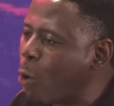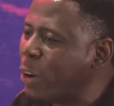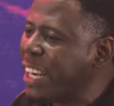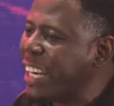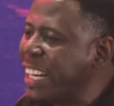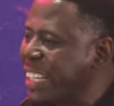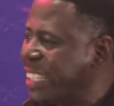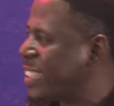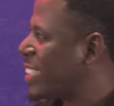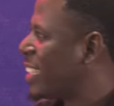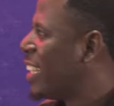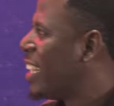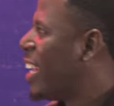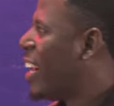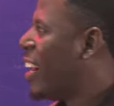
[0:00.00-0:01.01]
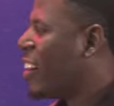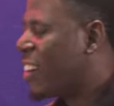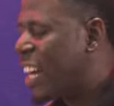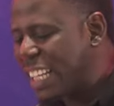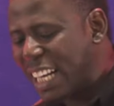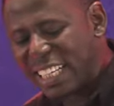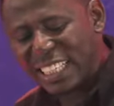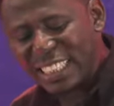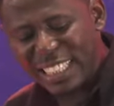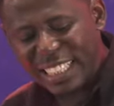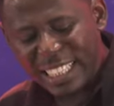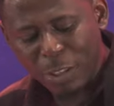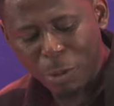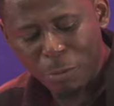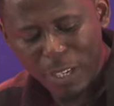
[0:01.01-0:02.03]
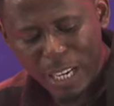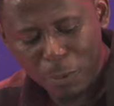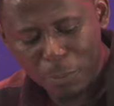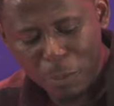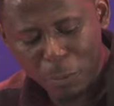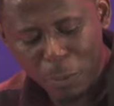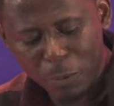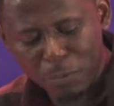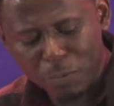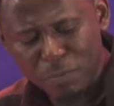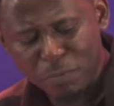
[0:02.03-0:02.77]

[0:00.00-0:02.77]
own needs rather than the need of other people.